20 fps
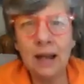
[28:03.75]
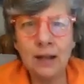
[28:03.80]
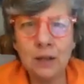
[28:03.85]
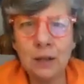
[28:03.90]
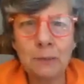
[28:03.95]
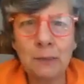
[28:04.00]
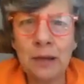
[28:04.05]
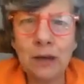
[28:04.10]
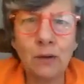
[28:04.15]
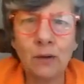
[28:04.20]
a
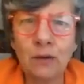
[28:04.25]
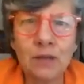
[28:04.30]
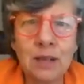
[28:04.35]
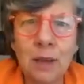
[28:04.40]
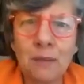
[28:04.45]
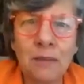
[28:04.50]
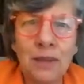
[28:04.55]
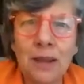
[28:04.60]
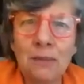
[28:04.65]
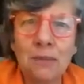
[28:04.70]
loudspeaker or
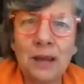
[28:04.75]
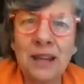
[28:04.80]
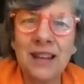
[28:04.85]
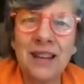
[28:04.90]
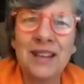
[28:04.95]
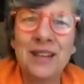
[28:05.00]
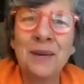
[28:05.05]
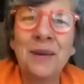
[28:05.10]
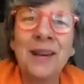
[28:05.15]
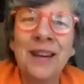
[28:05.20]
something,
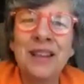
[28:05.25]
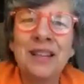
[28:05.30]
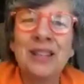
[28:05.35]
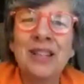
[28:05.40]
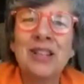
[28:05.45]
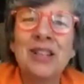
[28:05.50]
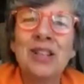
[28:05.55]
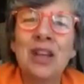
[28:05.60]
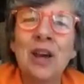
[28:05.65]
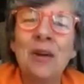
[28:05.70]
because we're
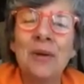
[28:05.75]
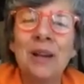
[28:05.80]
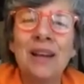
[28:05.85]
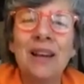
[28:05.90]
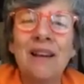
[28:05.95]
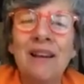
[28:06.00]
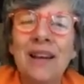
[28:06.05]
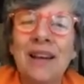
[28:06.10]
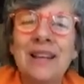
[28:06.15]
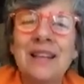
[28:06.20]
so
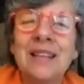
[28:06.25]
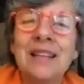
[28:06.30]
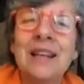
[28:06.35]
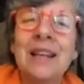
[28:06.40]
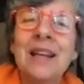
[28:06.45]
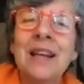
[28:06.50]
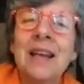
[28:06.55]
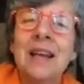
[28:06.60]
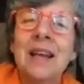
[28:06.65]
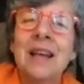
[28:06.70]
aligned
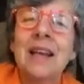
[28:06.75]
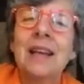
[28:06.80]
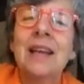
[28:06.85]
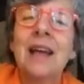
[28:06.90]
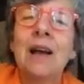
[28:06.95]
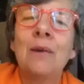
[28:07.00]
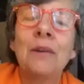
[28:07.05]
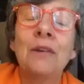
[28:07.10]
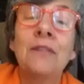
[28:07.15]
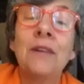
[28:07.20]

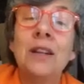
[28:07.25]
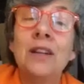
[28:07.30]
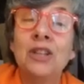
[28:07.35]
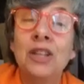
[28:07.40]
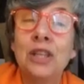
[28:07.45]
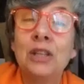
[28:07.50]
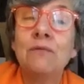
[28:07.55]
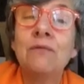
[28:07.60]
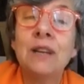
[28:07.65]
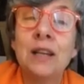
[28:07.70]
in how we feel. And
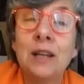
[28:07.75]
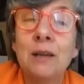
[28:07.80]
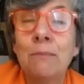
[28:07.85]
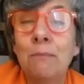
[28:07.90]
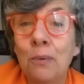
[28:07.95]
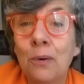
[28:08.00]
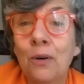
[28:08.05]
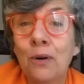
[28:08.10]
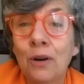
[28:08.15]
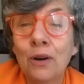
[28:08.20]
she's written a
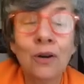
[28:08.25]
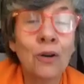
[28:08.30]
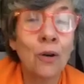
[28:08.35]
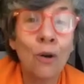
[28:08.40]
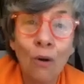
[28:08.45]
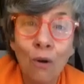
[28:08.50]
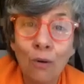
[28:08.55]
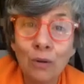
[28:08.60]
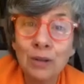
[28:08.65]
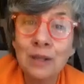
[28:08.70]
book
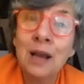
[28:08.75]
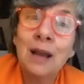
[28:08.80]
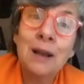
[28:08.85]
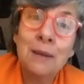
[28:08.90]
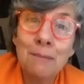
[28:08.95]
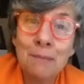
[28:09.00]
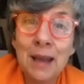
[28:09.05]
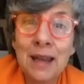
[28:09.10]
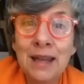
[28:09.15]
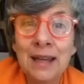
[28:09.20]
called
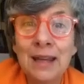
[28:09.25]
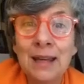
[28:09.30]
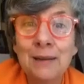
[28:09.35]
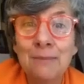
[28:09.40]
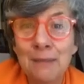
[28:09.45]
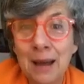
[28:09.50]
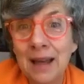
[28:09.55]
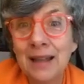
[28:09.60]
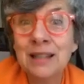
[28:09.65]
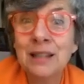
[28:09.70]

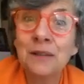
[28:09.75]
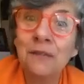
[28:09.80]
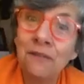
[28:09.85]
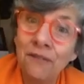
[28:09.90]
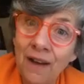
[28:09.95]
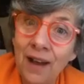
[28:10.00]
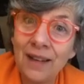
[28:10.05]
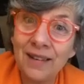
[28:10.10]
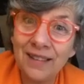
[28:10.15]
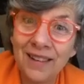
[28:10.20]
Making Maths
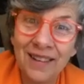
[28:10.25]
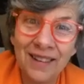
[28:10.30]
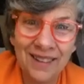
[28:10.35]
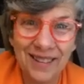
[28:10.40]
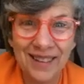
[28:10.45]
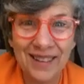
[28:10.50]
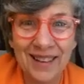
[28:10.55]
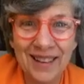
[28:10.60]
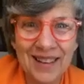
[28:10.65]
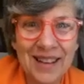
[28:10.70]
Fun.
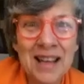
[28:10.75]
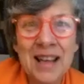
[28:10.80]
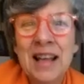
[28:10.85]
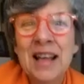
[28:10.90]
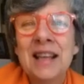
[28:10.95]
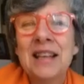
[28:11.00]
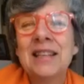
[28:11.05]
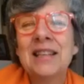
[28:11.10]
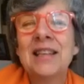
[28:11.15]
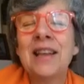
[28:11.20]

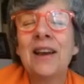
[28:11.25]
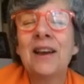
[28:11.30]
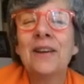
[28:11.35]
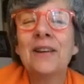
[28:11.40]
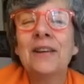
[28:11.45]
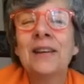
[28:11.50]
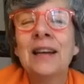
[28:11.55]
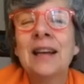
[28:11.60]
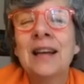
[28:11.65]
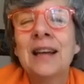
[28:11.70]

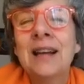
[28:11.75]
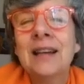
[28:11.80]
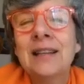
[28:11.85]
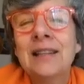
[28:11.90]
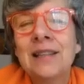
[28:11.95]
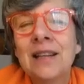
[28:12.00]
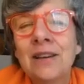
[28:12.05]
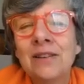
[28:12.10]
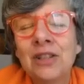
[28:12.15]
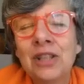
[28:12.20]
so
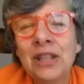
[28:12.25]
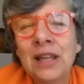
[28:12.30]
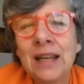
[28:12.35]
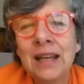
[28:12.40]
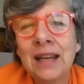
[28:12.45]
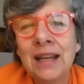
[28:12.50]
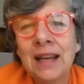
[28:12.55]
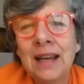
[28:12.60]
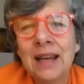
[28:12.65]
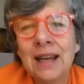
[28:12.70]

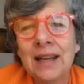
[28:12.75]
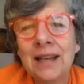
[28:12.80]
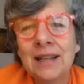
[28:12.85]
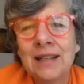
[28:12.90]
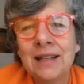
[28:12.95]
she's